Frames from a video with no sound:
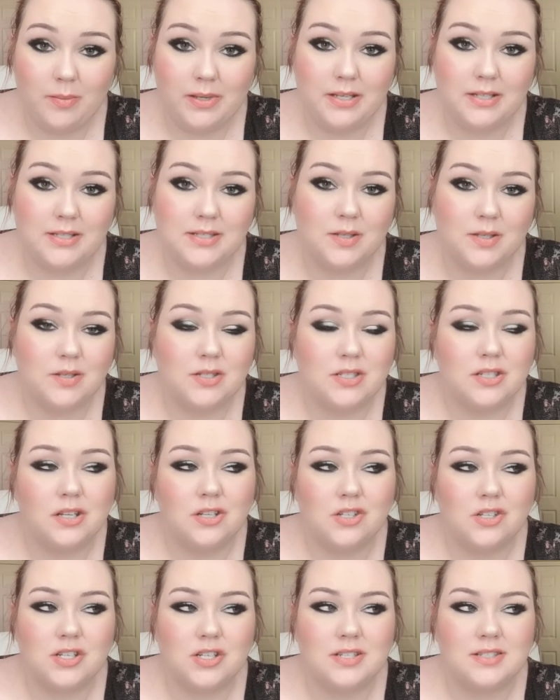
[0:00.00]
So it's not
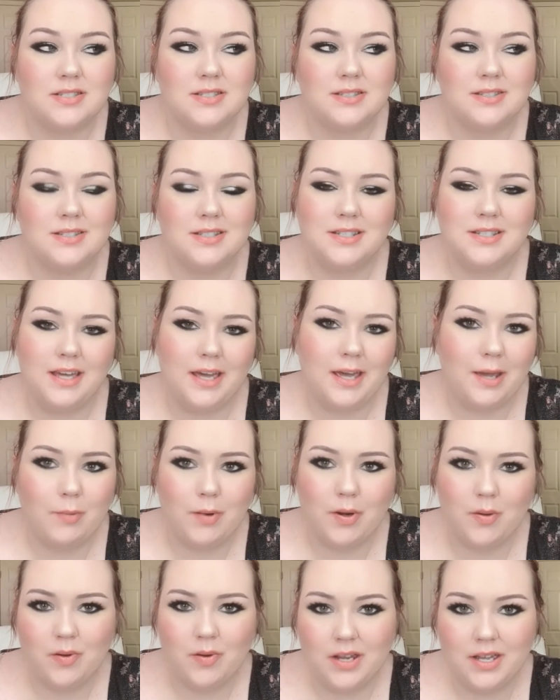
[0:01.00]
just the day we
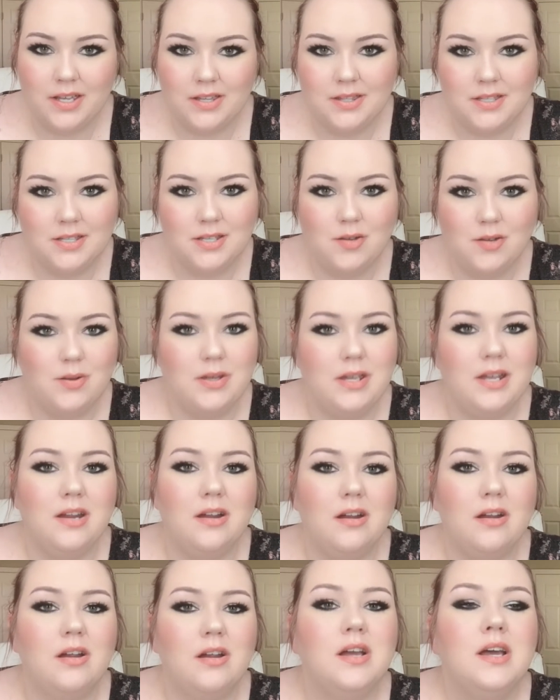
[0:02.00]
ring in the new
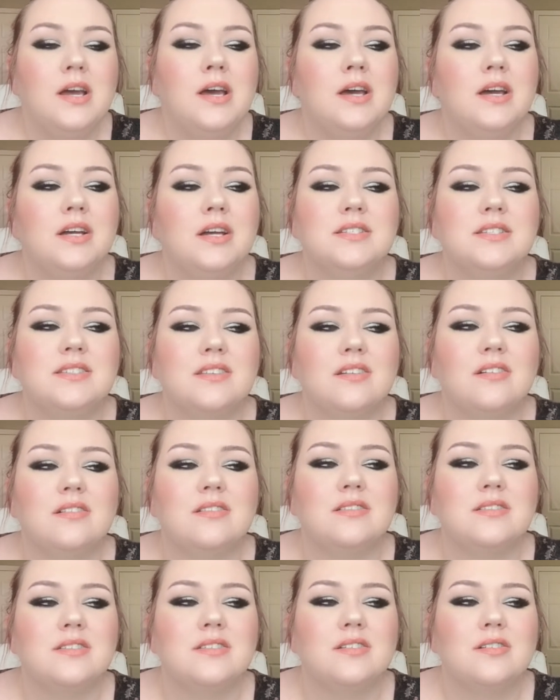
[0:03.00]
year, it's
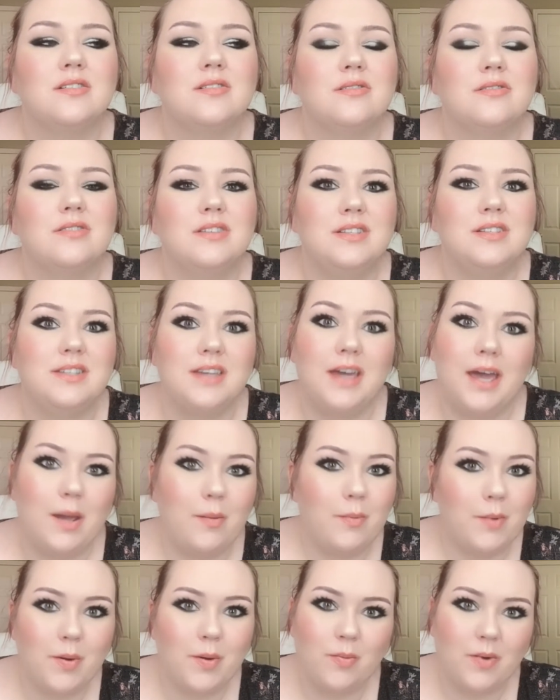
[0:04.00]
also the day
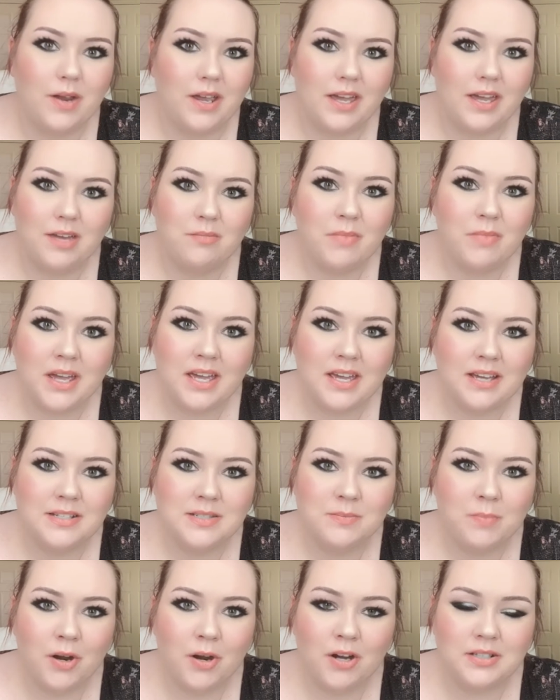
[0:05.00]
we ring in my kid's
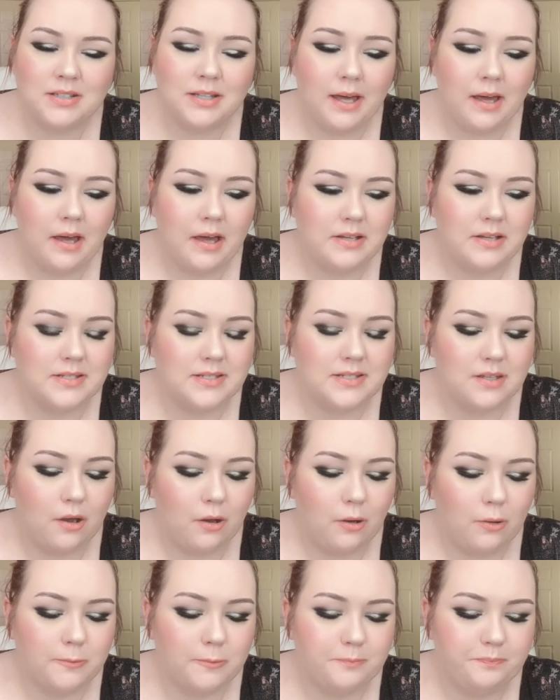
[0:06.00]
birthday.
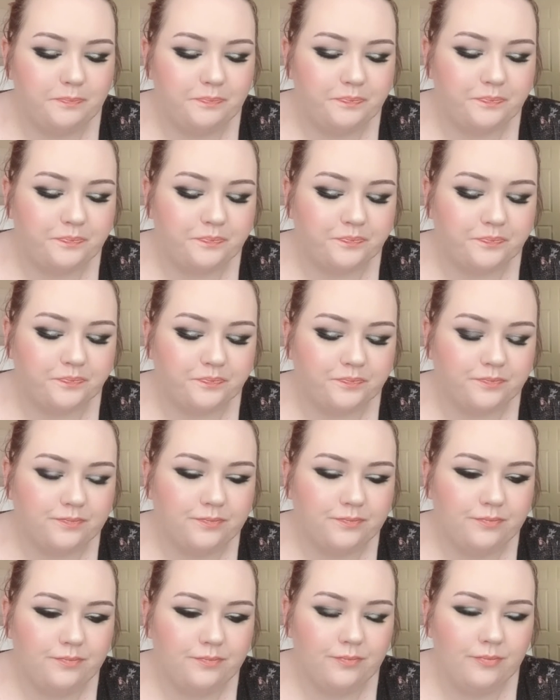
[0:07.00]
So
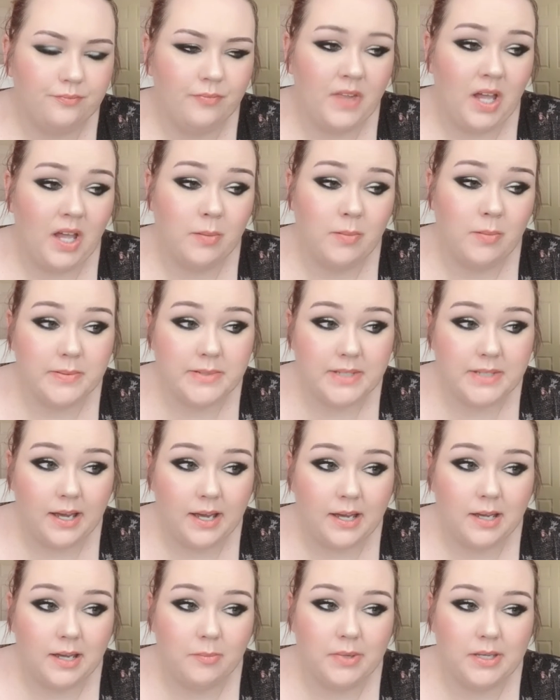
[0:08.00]
I'm
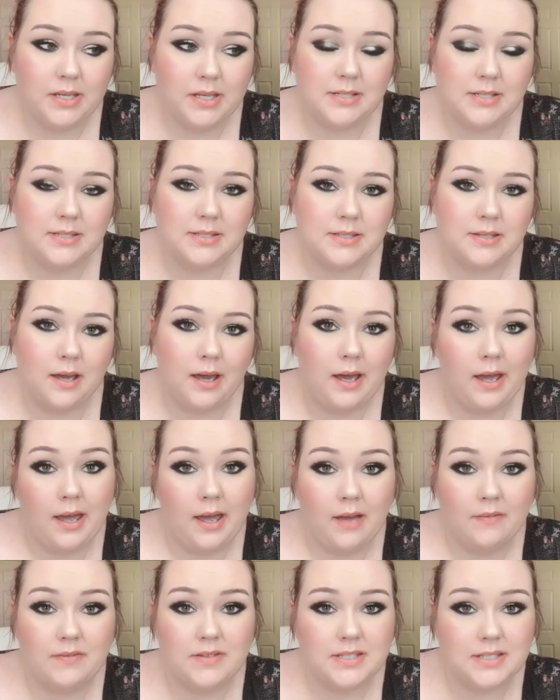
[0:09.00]
upset because I
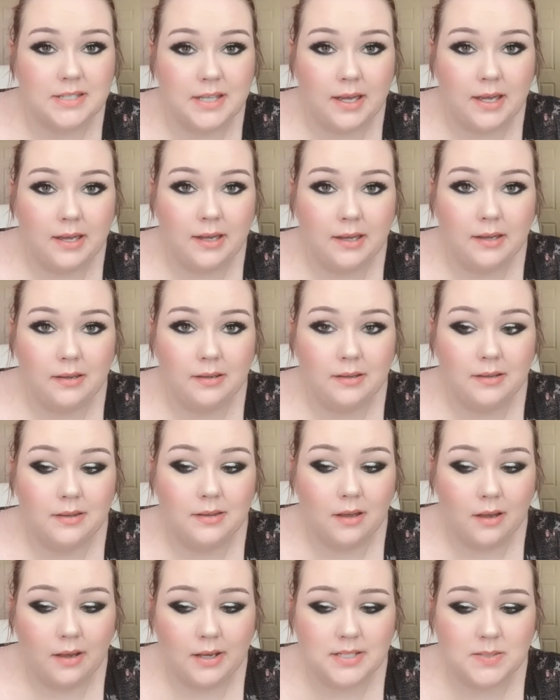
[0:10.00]
have to stay in the
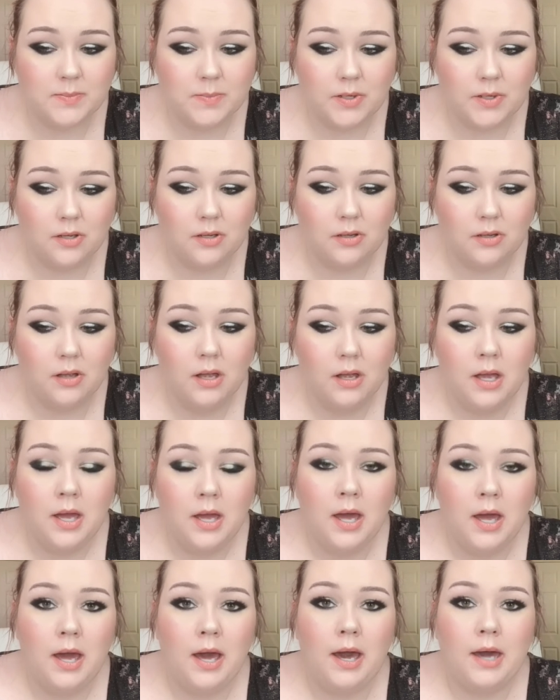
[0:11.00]
hospital,
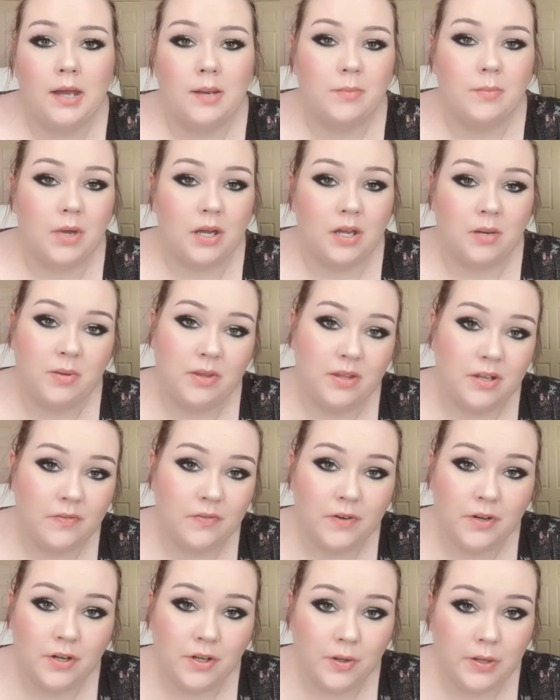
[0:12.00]
and I'm not going to be there
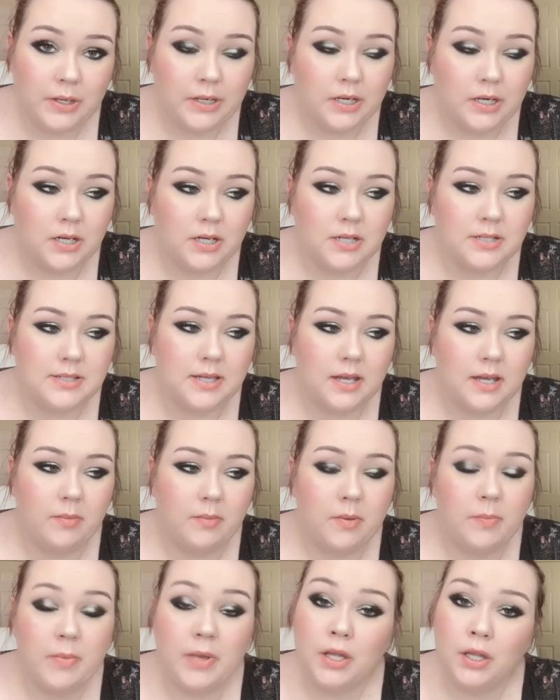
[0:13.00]
for New Year's, and I'm going
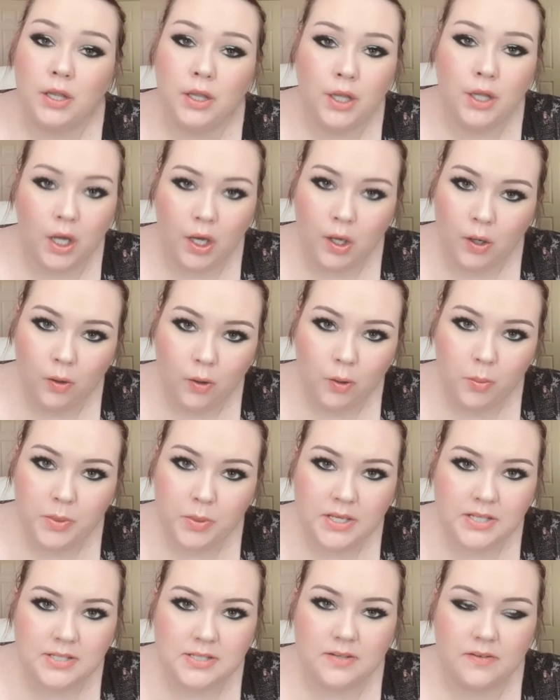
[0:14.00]
to be alone
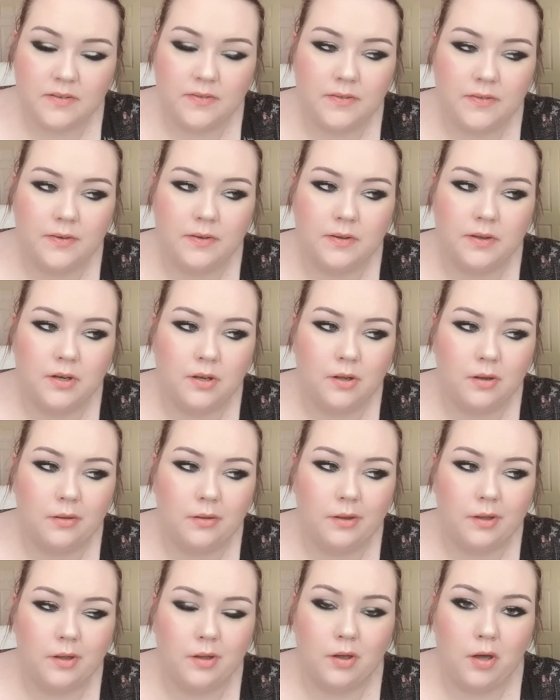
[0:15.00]
because of,
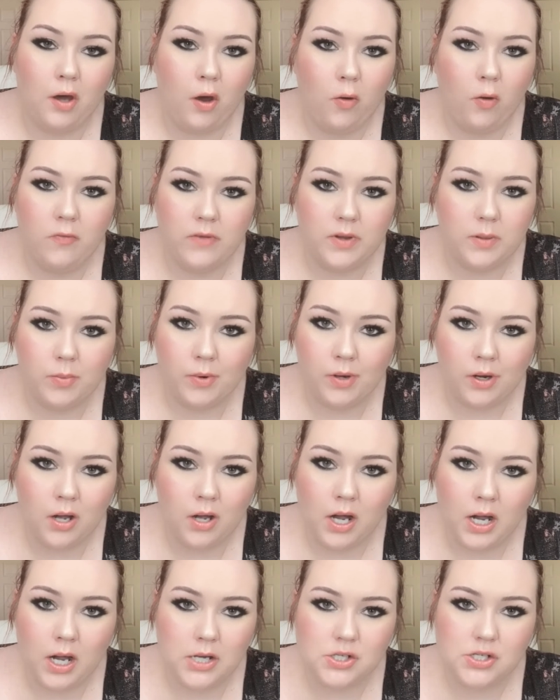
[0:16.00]
the COVID
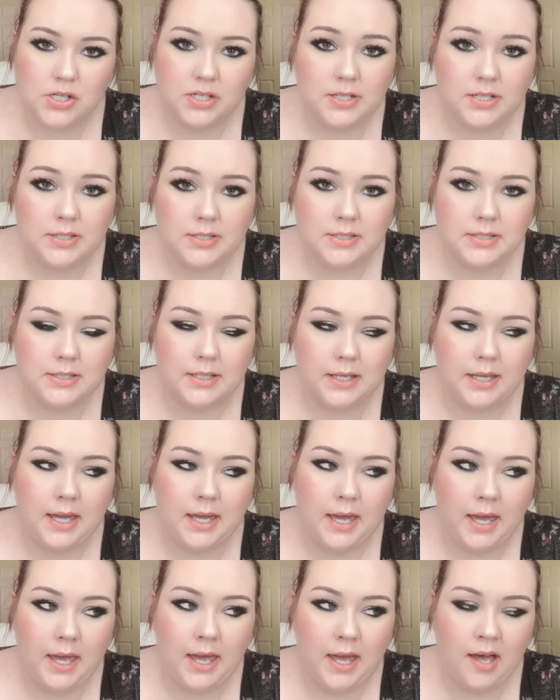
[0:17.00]
precautions, and
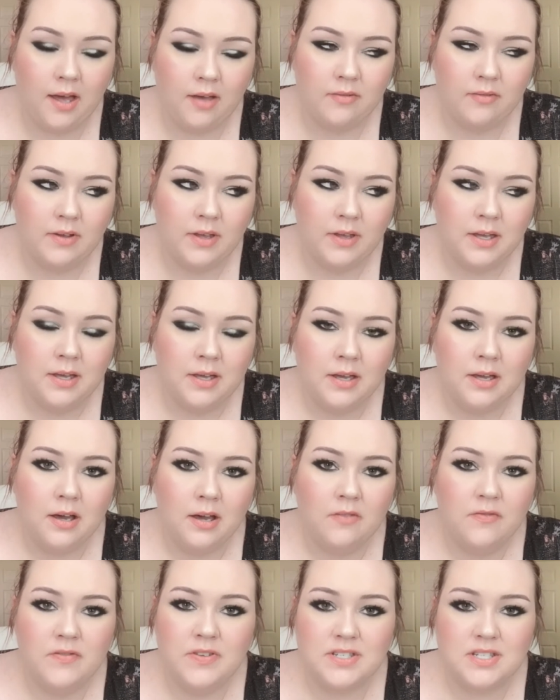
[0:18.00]
can't have a
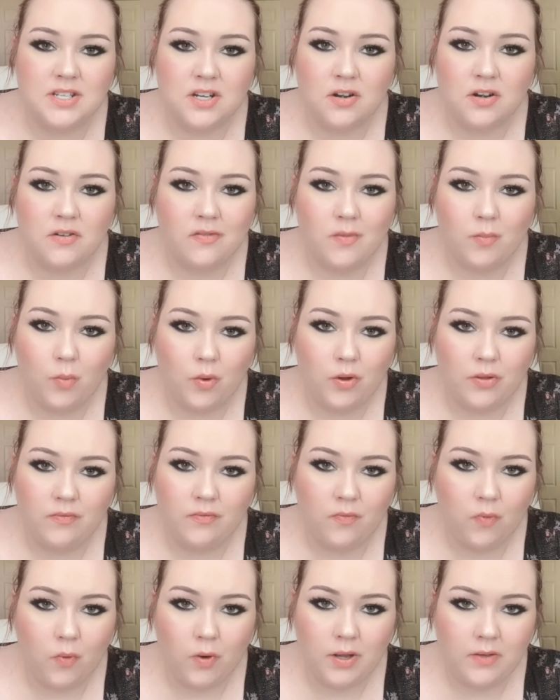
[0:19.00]
visitor for more than
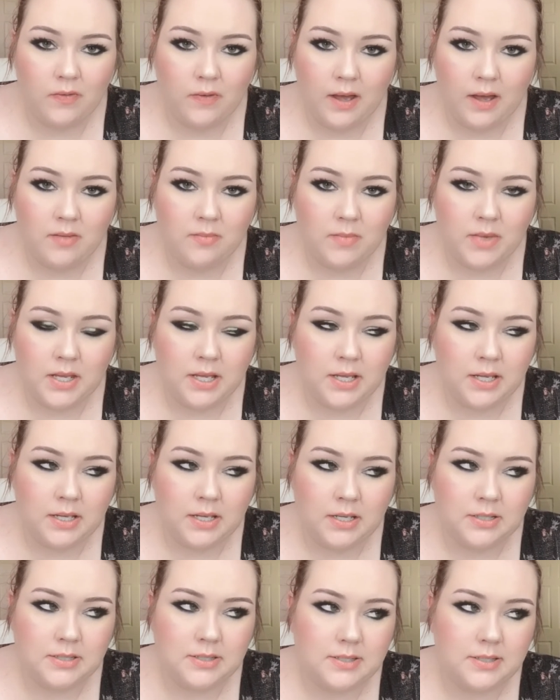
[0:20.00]
45
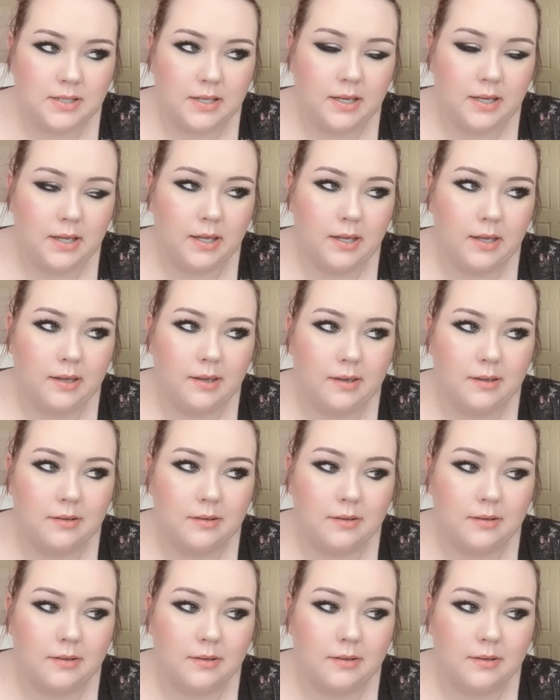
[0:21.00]
minutes, and